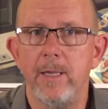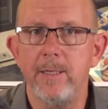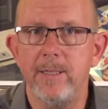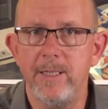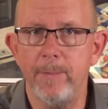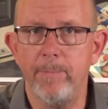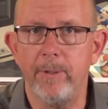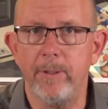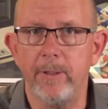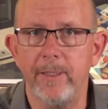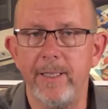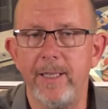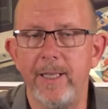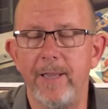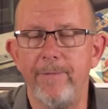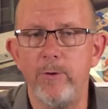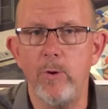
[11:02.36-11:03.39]
Typically,
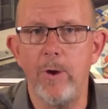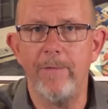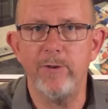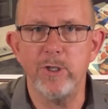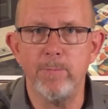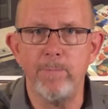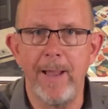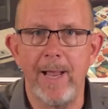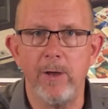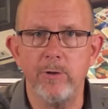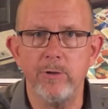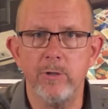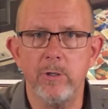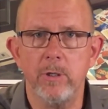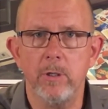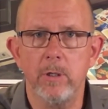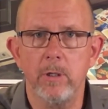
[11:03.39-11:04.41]
if you have a
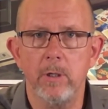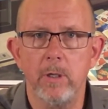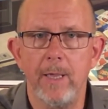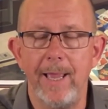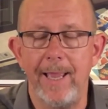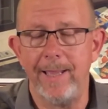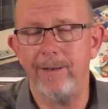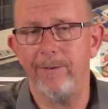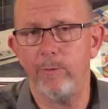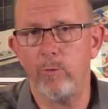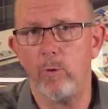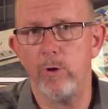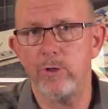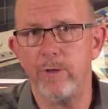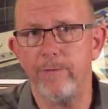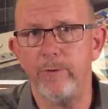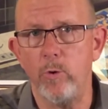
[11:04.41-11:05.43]
spouse, and of
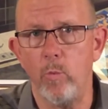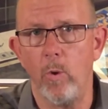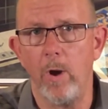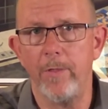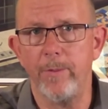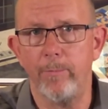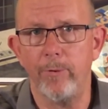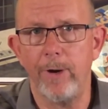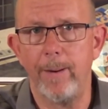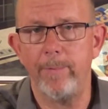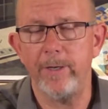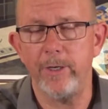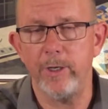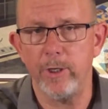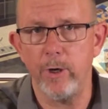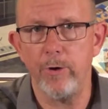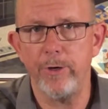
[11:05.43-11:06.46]
course if you want the property
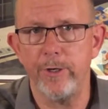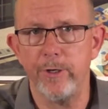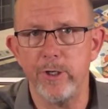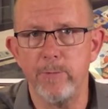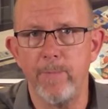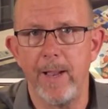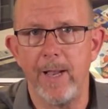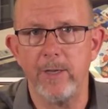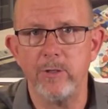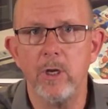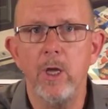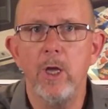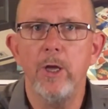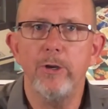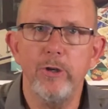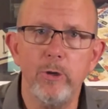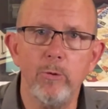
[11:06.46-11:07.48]
to go to your spouse,
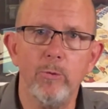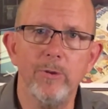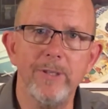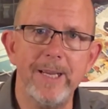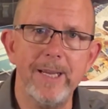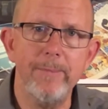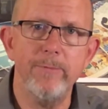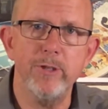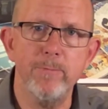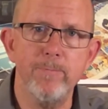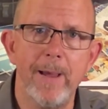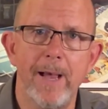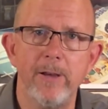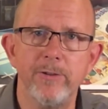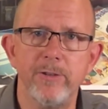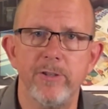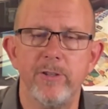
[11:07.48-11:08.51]
you will name the
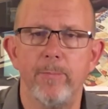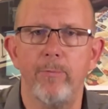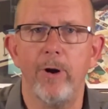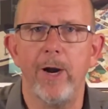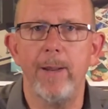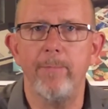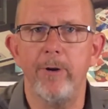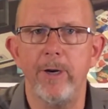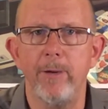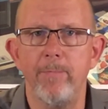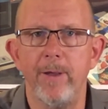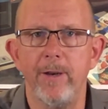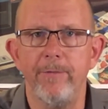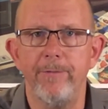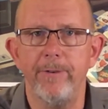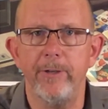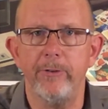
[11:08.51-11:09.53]
spouse as the primary
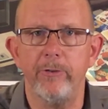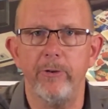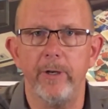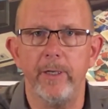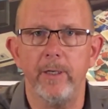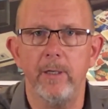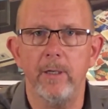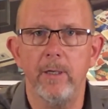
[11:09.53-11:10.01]
beneficiary.